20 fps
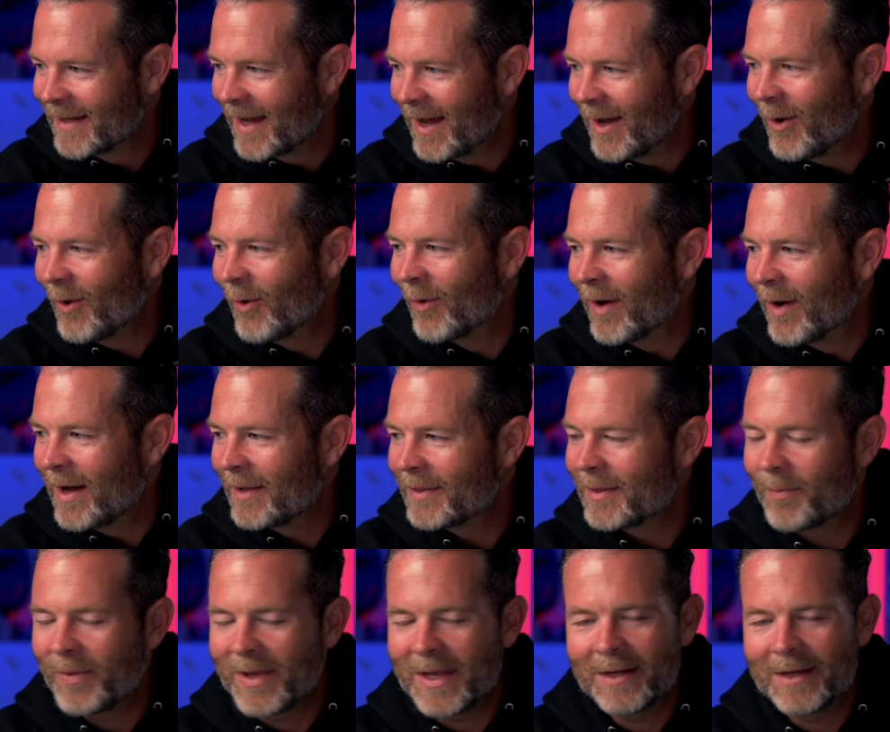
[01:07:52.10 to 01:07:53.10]
Oh,
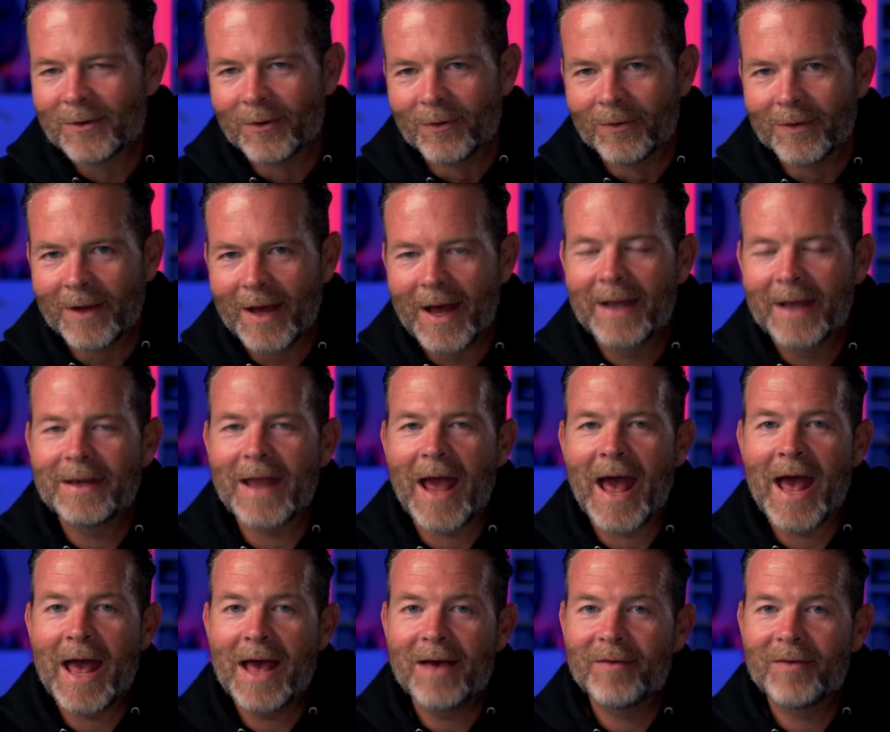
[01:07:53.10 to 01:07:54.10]
the beetle. I,
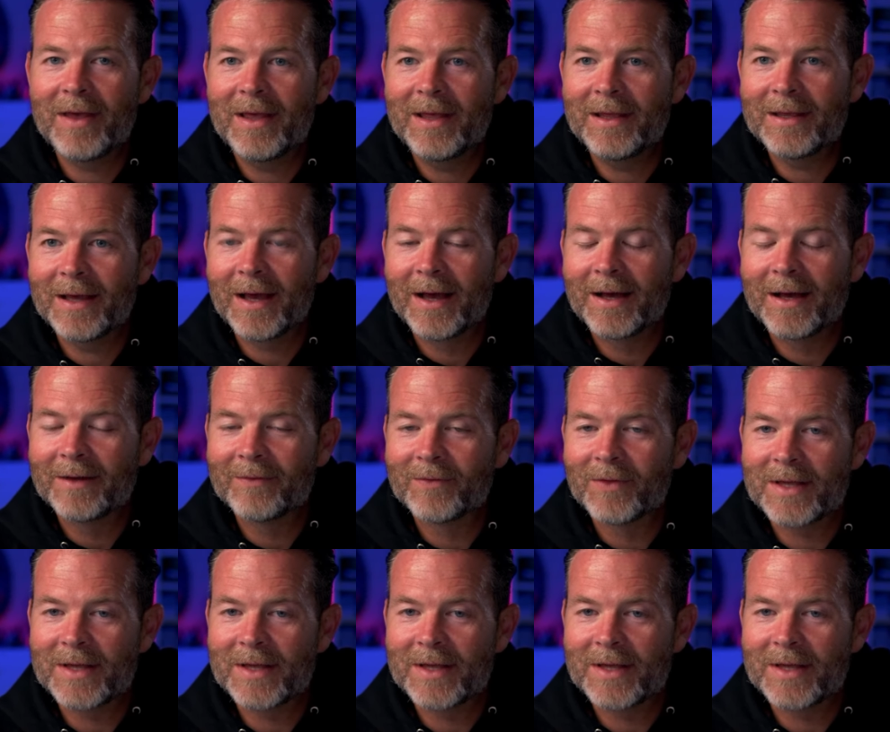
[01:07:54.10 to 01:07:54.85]
I have a uh,